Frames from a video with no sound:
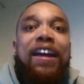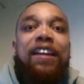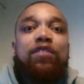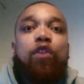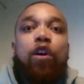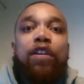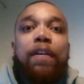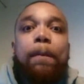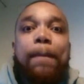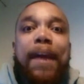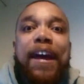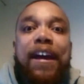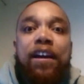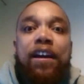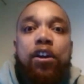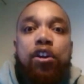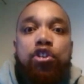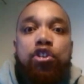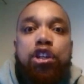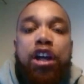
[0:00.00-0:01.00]
He's going to
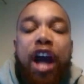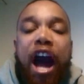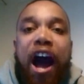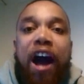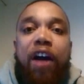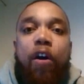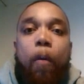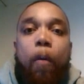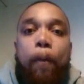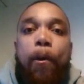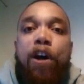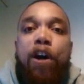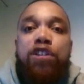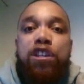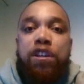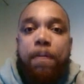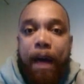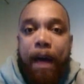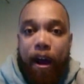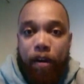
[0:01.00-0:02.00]
make Chicago
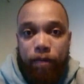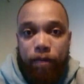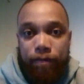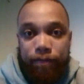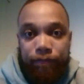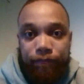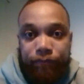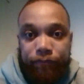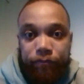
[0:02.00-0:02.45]
push him out.